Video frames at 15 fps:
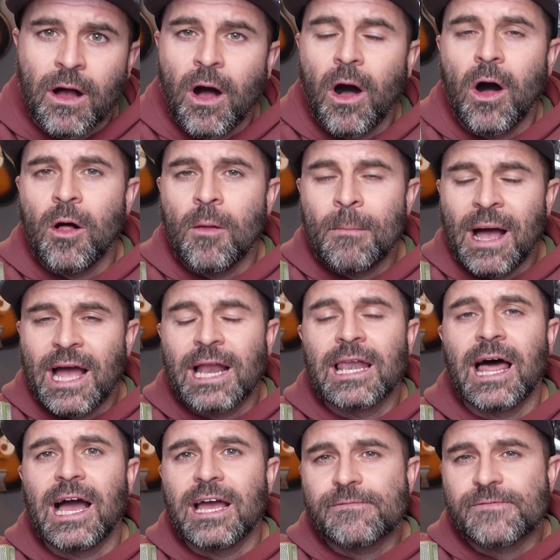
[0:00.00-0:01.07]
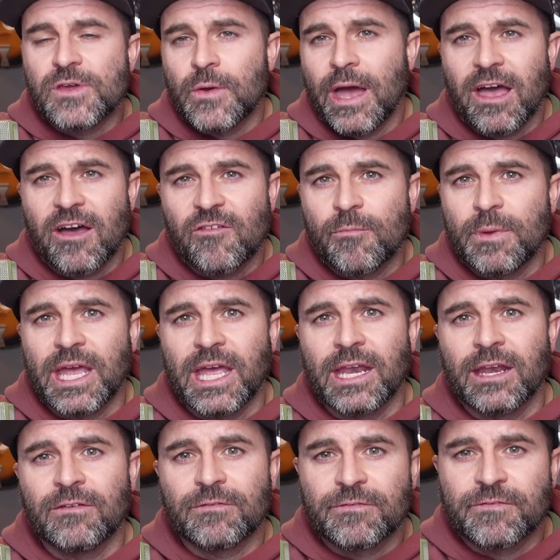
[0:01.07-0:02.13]
all my life you have
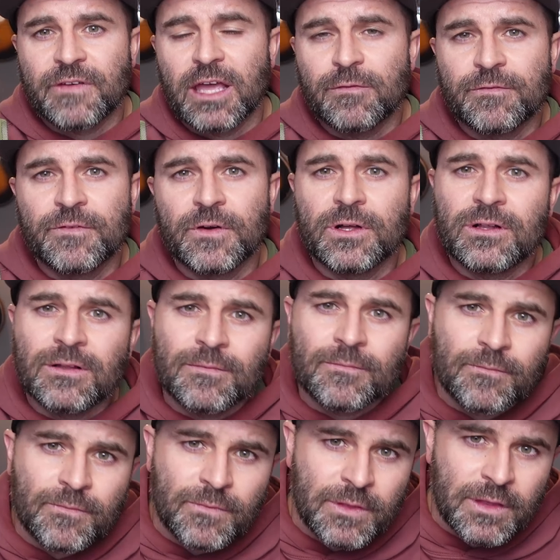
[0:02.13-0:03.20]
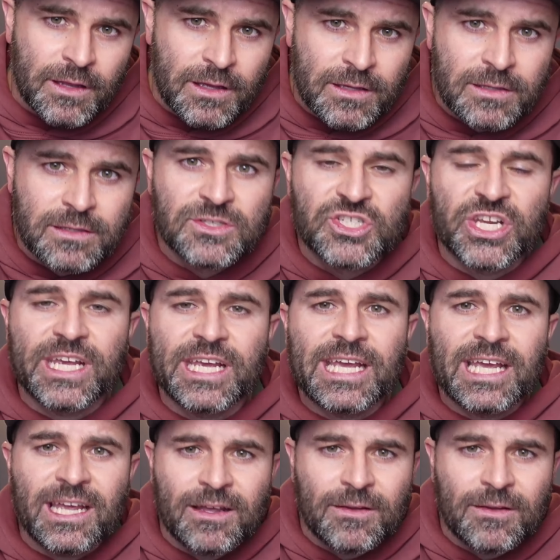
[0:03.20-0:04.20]
been faithful, G,